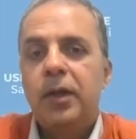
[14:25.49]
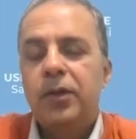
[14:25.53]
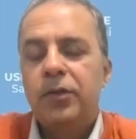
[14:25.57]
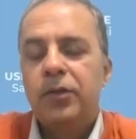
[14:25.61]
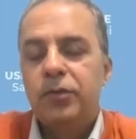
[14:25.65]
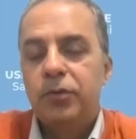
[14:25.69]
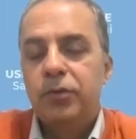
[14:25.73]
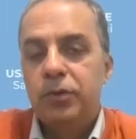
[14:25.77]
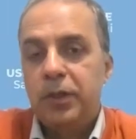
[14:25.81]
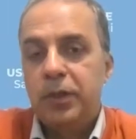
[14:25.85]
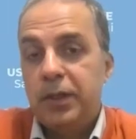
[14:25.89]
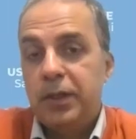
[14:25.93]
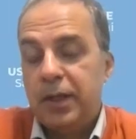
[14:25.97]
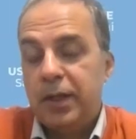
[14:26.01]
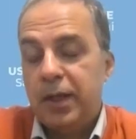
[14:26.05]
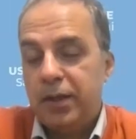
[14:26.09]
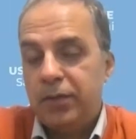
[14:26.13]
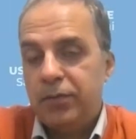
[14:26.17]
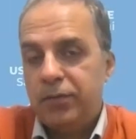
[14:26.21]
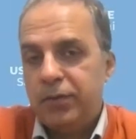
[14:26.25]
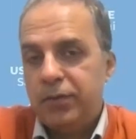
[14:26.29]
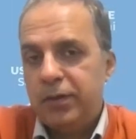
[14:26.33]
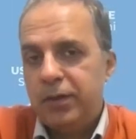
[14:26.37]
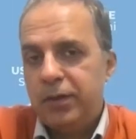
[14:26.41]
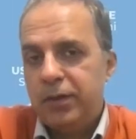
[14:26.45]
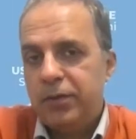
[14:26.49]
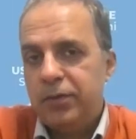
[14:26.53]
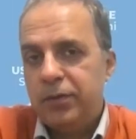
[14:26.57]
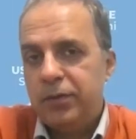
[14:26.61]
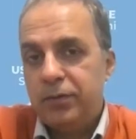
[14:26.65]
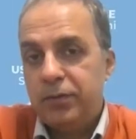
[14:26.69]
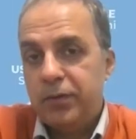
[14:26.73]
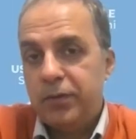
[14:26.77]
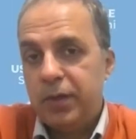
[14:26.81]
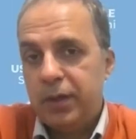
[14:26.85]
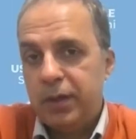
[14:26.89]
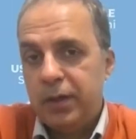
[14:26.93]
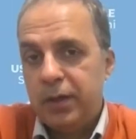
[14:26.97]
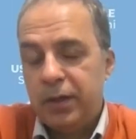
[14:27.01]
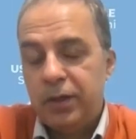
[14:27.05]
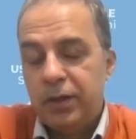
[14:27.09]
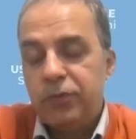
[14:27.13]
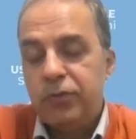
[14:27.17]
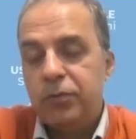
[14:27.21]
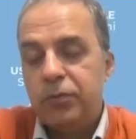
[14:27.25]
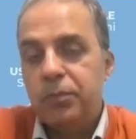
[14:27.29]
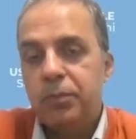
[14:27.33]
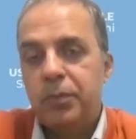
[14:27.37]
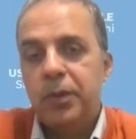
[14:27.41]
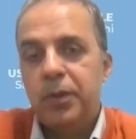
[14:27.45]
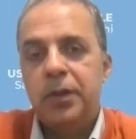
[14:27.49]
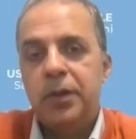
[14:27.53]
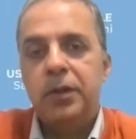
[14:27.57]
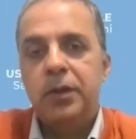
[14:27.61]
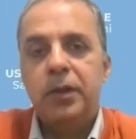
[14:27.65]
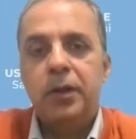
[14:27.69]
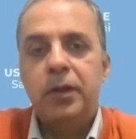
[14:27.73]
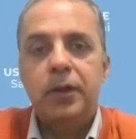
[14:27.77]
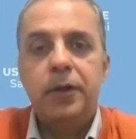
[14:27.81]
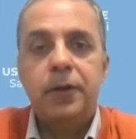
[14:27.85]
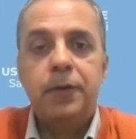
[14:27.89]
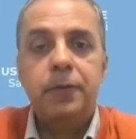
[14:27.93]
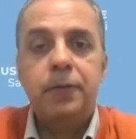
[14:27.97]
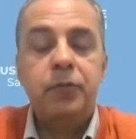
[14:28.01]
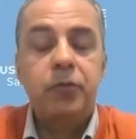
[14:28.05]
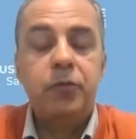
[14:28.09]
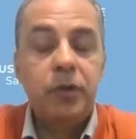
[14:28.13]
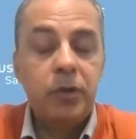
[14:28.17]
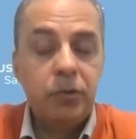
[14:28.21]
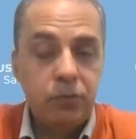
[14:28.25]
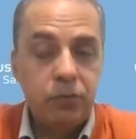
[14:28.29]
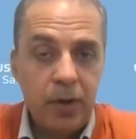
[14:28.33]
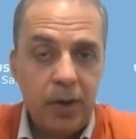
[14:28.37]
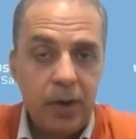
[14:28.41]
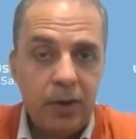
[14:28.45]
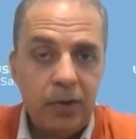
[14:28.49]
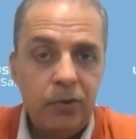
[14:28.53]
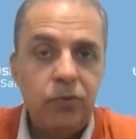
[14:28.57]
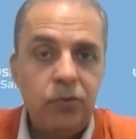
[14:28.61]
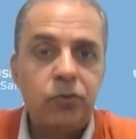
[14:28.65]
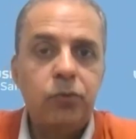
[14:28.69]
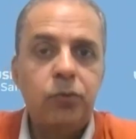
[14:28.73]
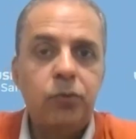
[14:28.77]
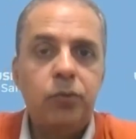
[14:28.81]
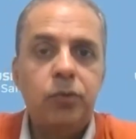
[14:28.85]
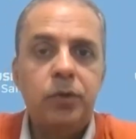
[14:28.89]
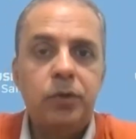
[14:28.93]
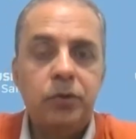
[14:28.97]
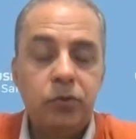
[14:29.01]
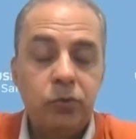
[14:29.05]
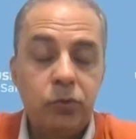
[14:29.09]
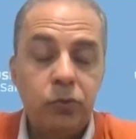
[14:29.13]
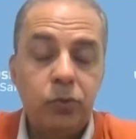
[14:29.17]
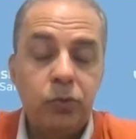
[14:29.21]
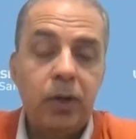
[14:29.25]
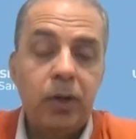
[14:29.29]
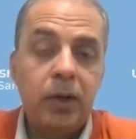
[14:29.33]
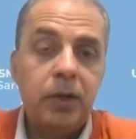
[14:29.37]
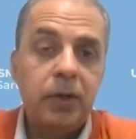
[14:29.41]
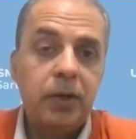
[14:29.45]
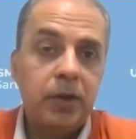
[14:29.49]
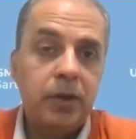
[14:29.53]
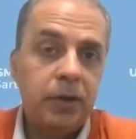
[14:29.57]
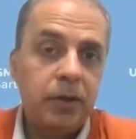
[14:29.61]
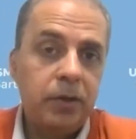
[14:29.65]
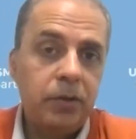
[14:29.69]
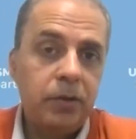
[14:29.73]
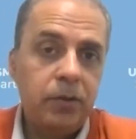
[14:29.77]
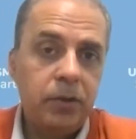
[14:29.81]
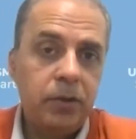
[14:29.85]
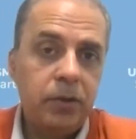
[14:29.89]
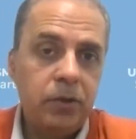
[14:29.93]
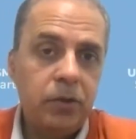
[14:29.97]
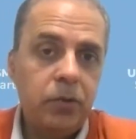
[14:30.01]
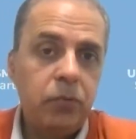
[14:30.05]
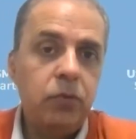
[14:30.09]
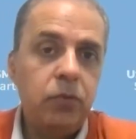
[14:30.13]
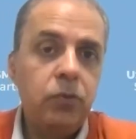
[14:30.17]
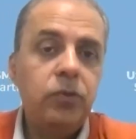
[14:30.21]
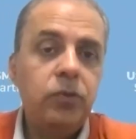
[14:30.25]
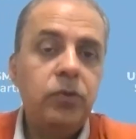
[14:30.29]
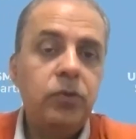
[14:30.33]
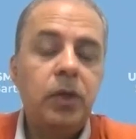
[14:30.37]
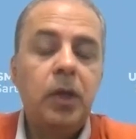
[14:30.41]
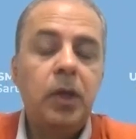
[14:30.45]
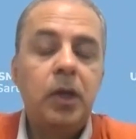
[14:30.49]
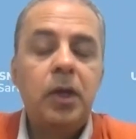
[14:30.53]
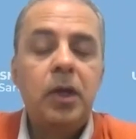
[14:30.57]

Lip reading: So the cancellations are less, but we have had students who are getting the interviews.